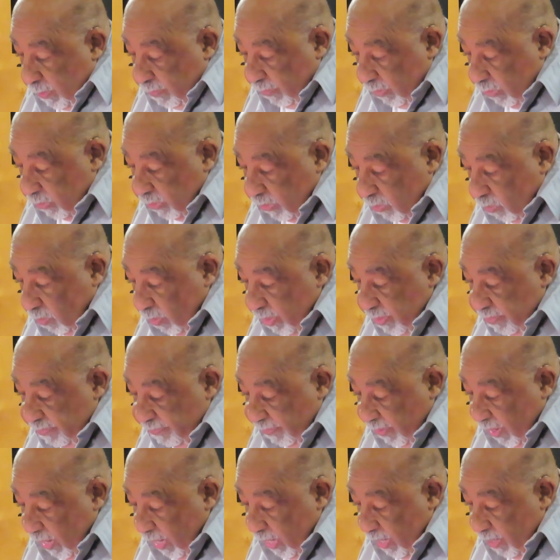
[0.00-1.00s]
Verse
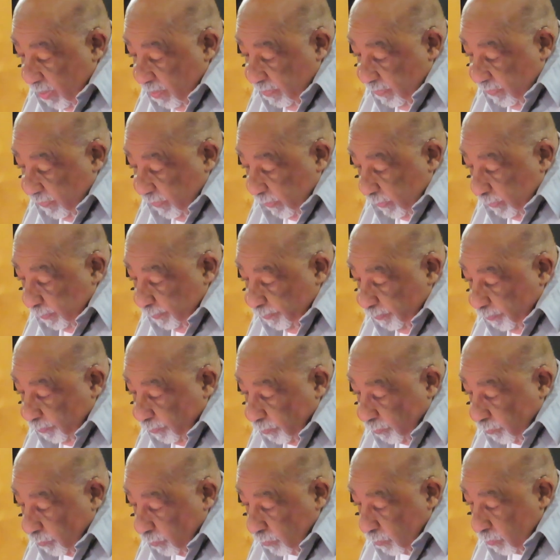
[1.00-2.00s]
25.
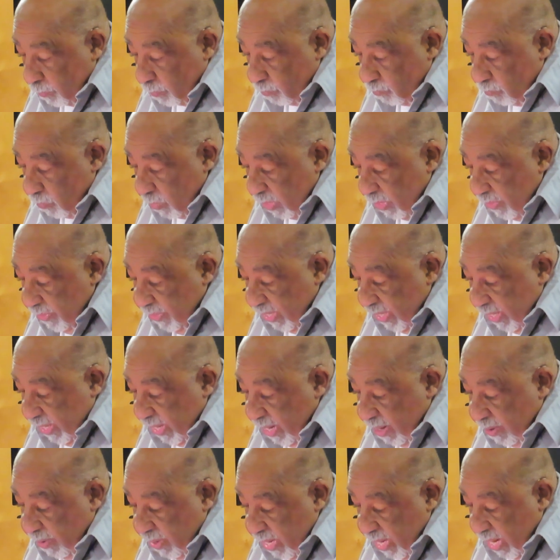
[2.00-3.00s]
Then
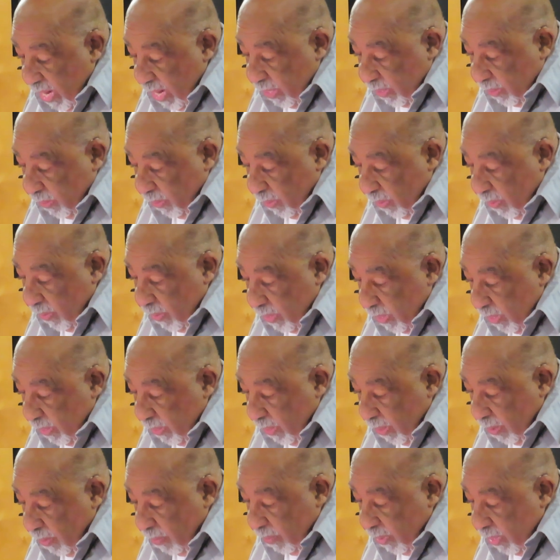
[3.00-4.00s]
Arioch
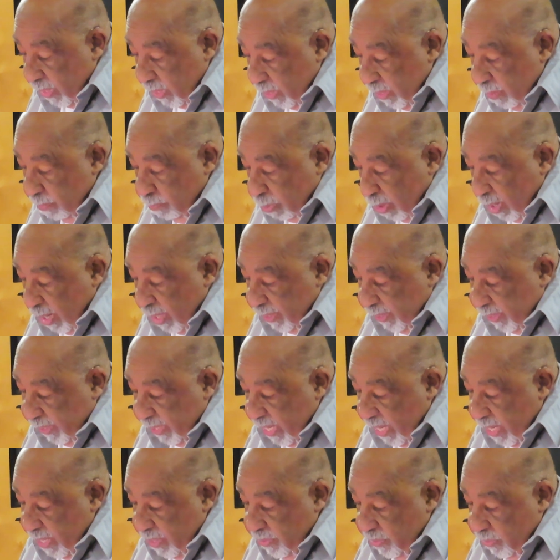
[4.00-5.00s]
hurriedly brought
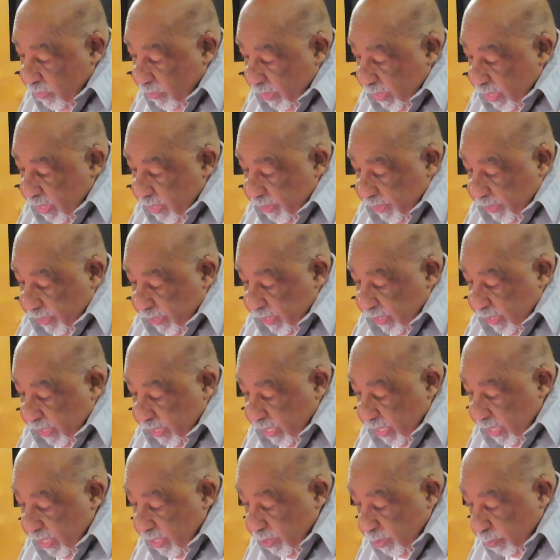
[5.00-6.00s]
Daniel into the
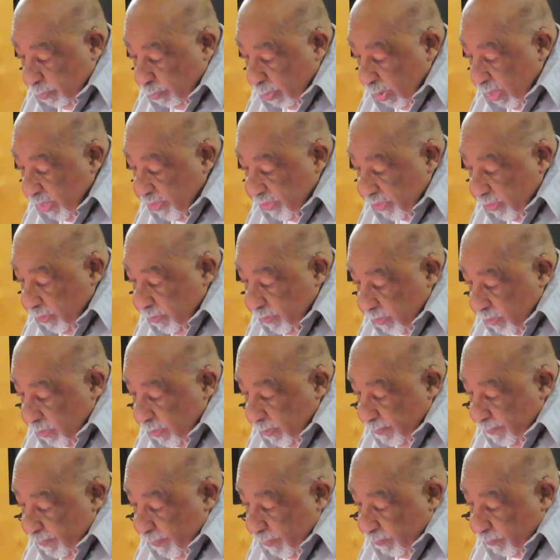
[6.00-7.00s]
king's presence
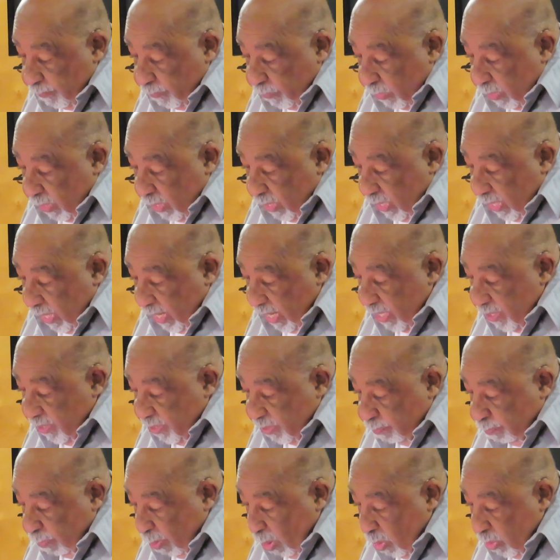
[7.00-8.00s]
and
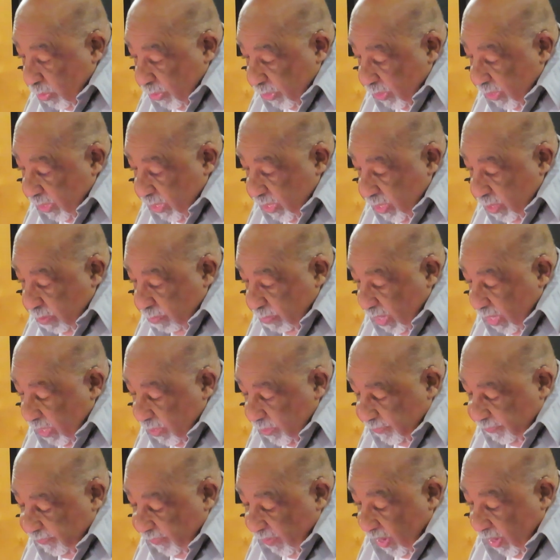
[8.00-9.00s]
spoke to him
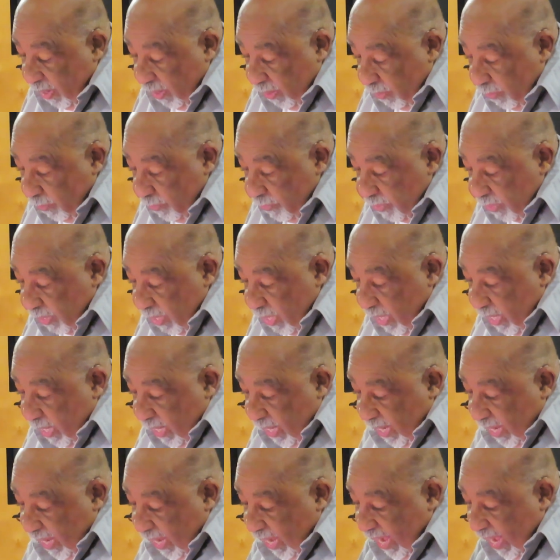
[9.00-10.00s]
as follows.
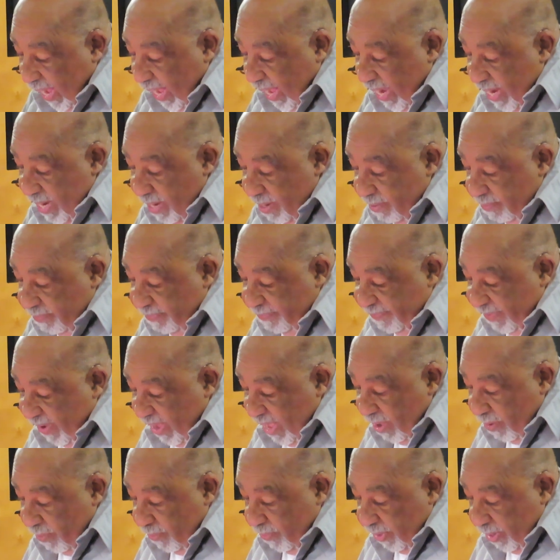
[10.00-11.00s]
I have
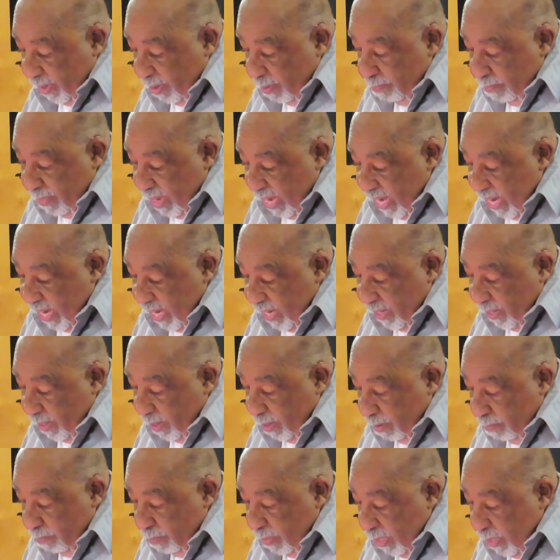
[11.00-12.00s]
found a man
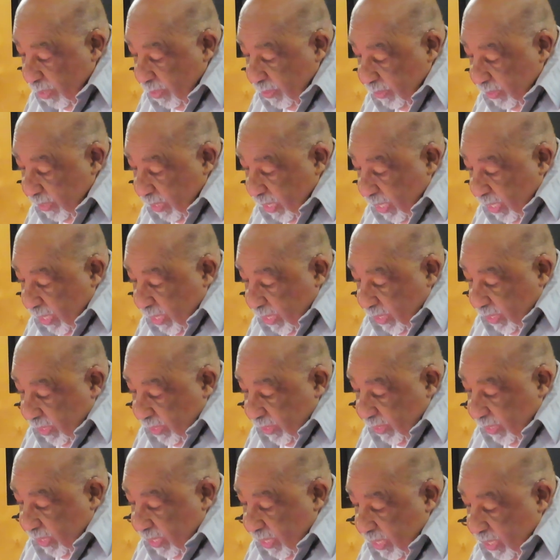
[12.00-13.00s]
among
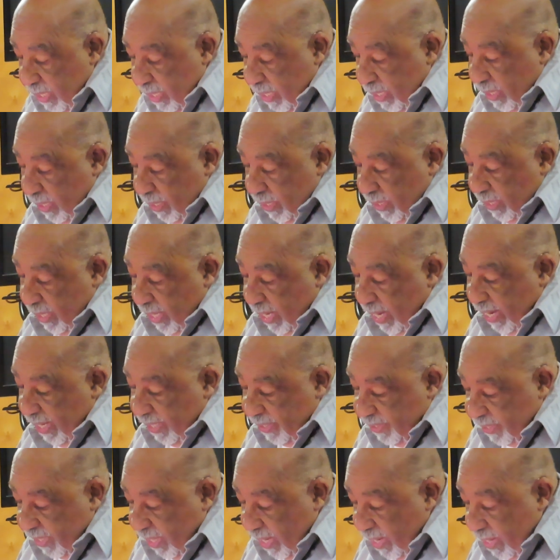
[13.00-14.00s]
the
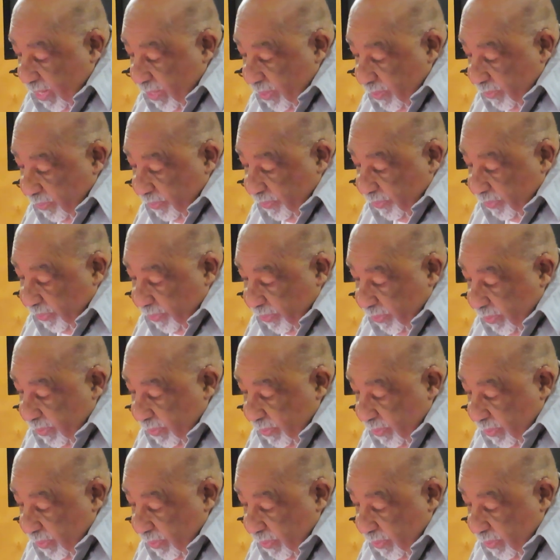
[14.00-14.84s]
exiles